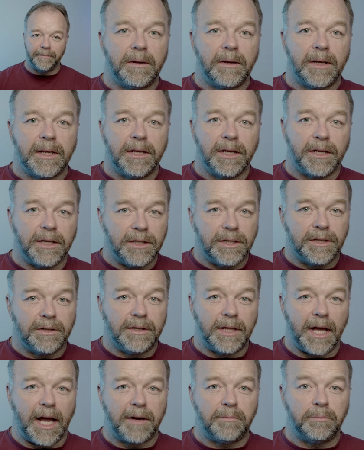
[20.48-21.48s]
You can do
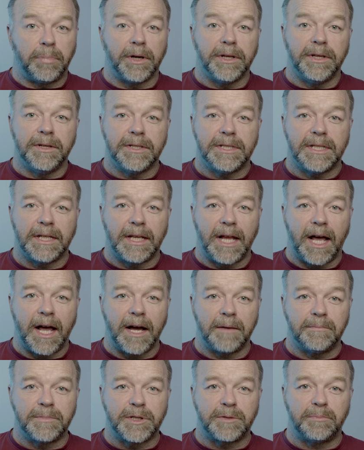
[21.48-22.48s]
that by using the
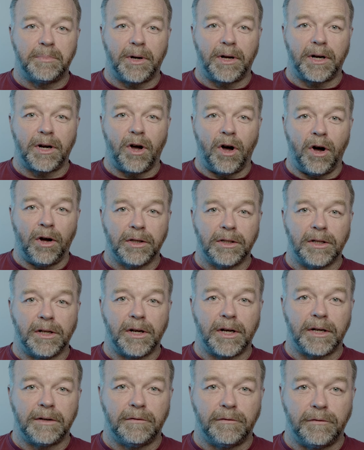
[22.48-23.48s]
HubSpot
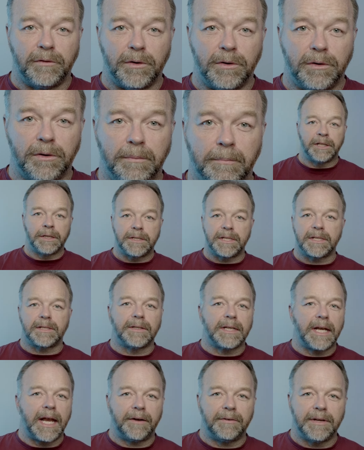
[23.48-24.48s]
online form. Just
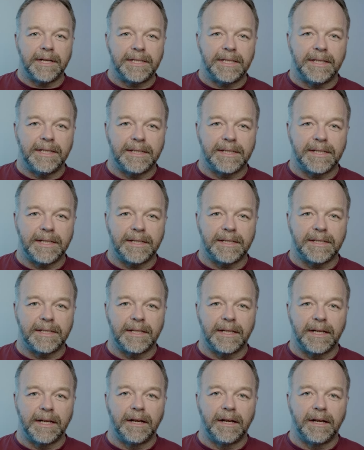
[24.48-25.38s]
look at how easy this is.